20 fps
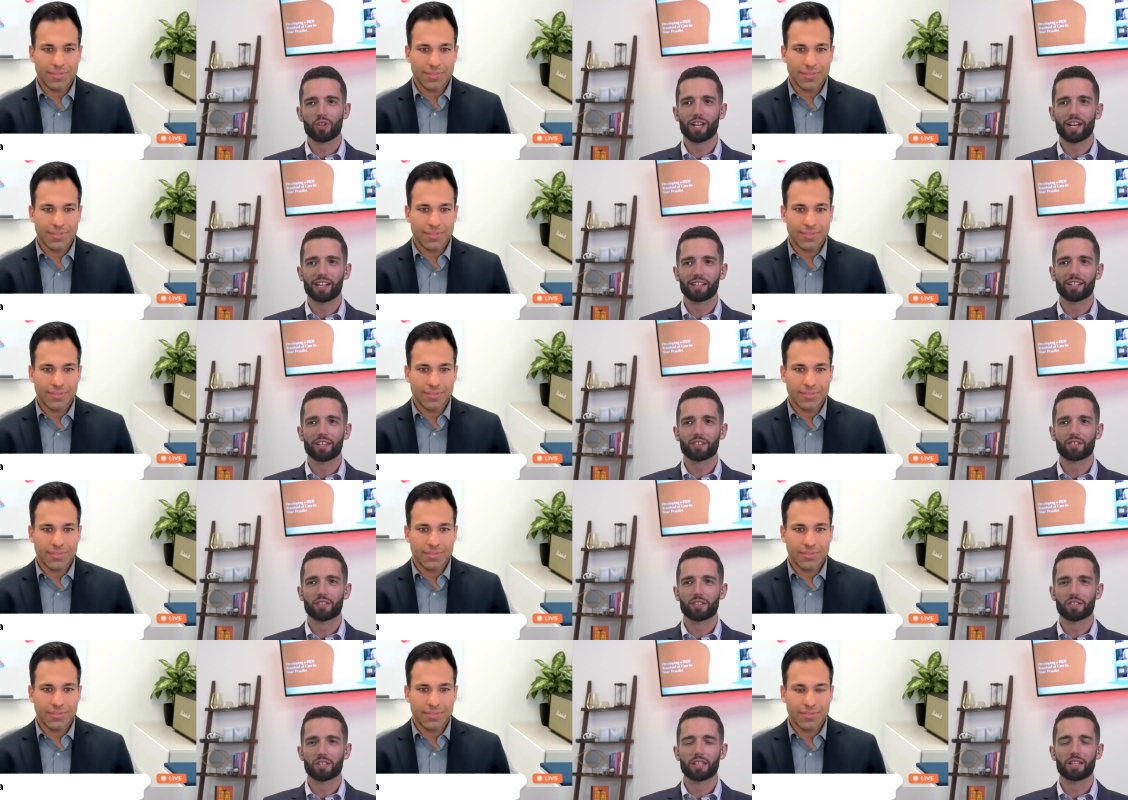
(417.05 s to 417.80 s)
Speaker 1: or
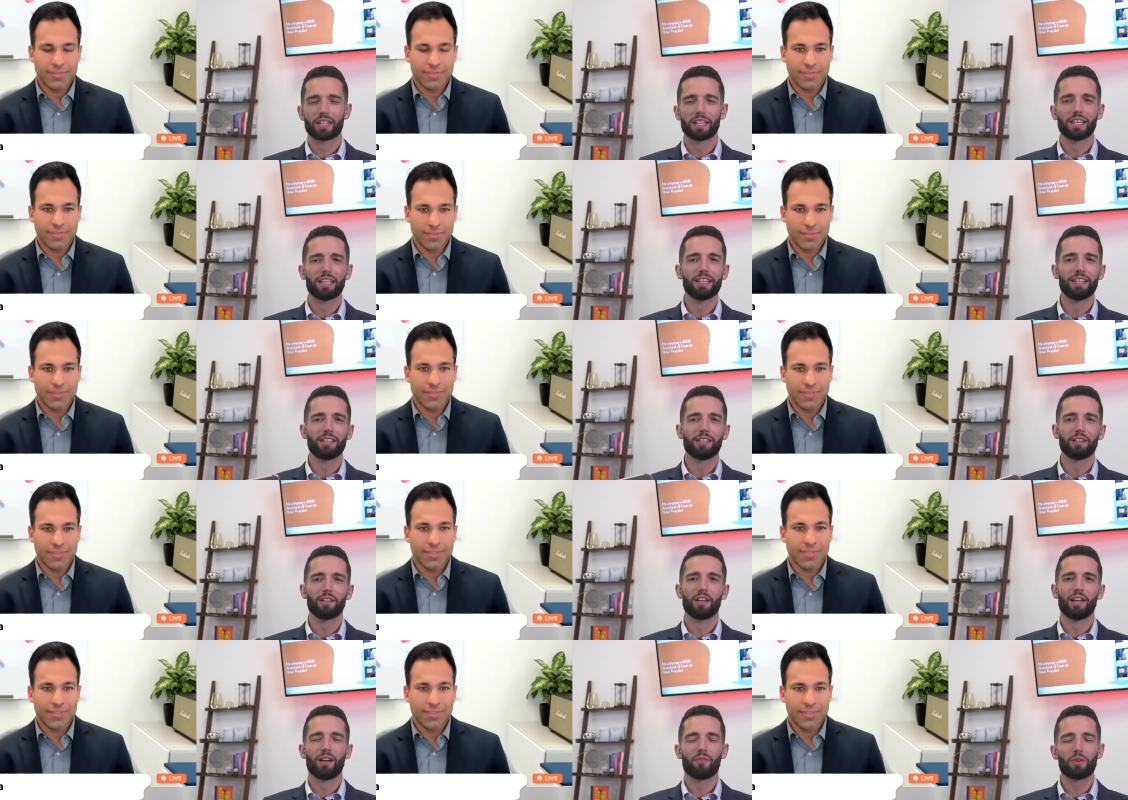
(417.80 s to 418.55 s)
diagnosis, it,
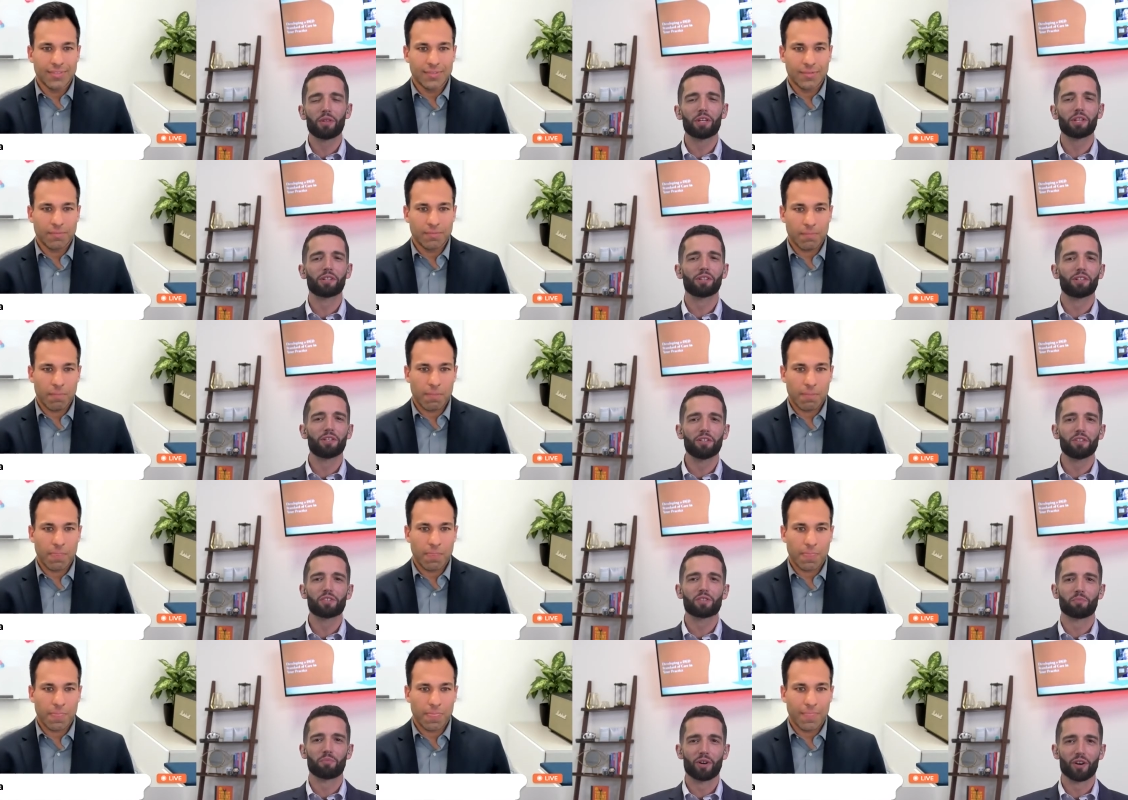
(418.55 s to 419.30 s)
it, everything
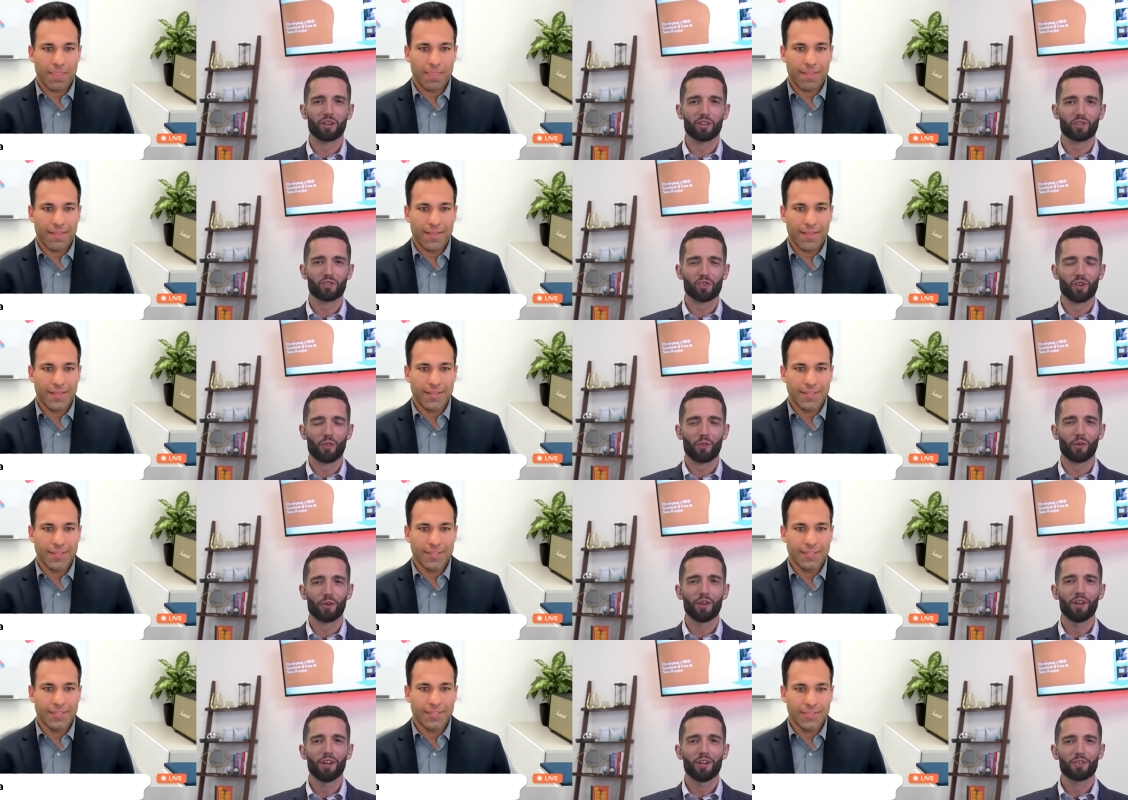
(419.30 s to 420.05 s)
leans upon each
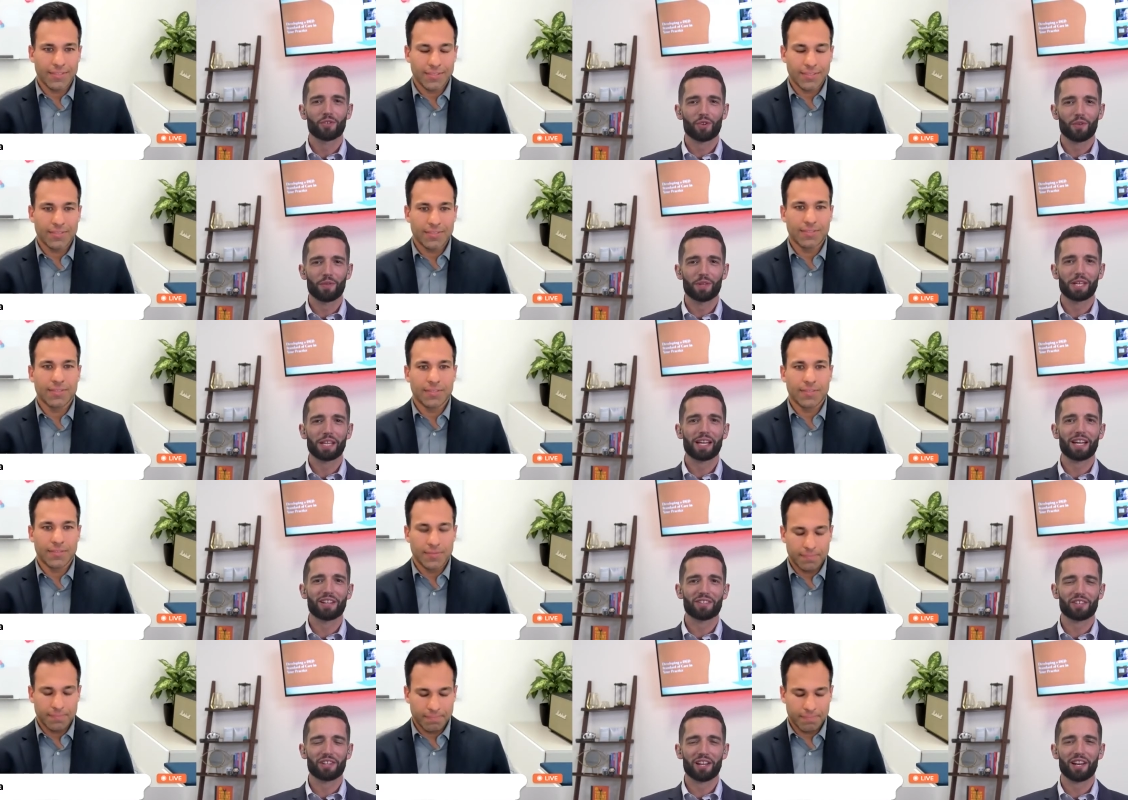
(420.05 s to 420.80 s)
other. So everything
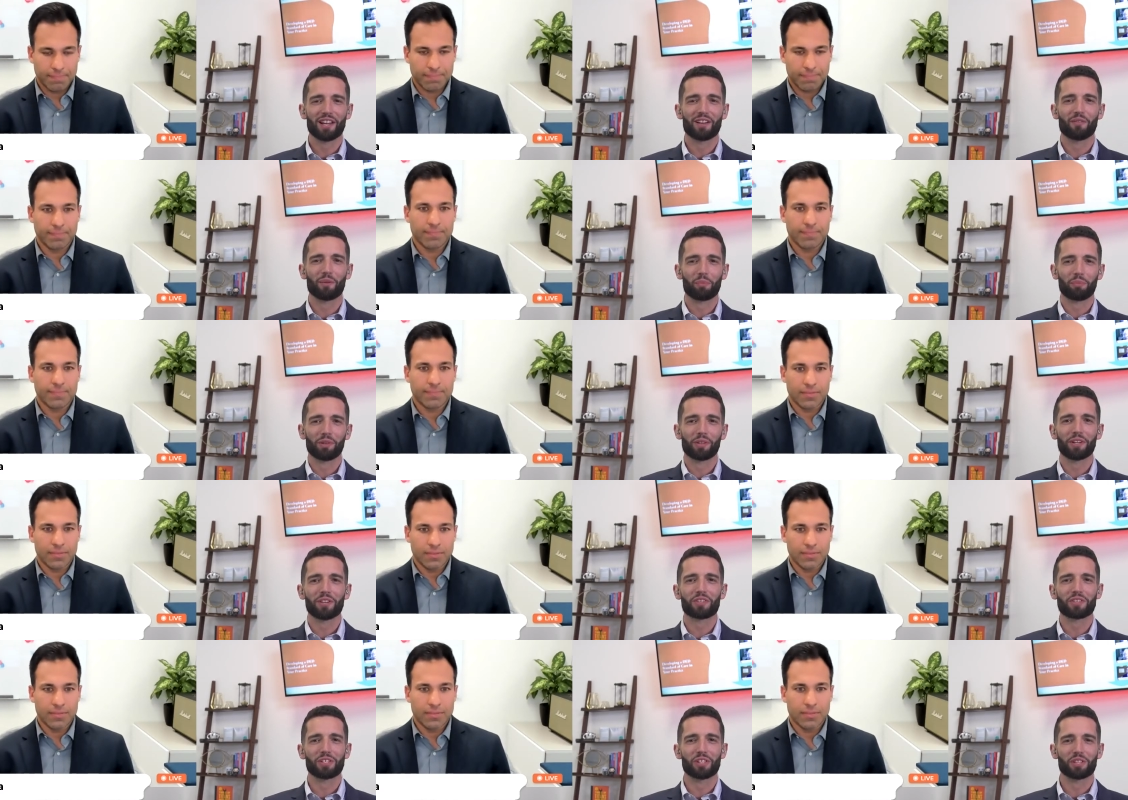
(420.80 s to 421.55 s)
has a kind of a
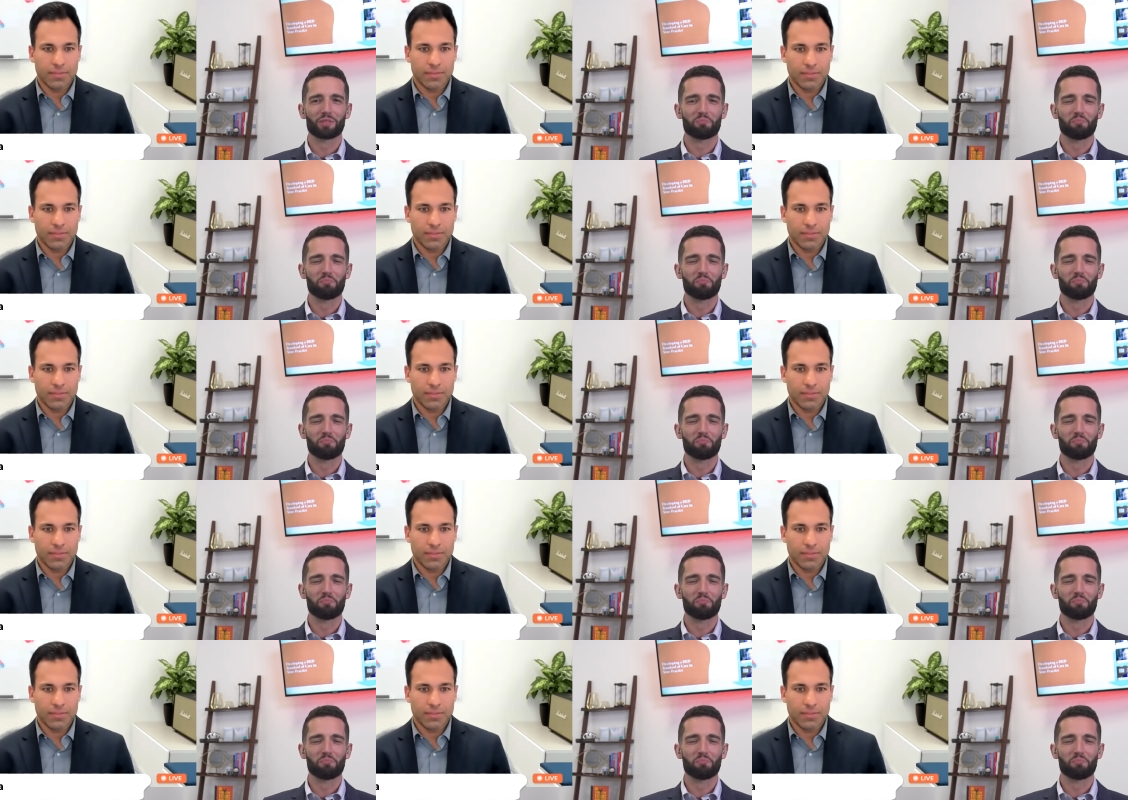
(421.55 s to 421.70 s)
place in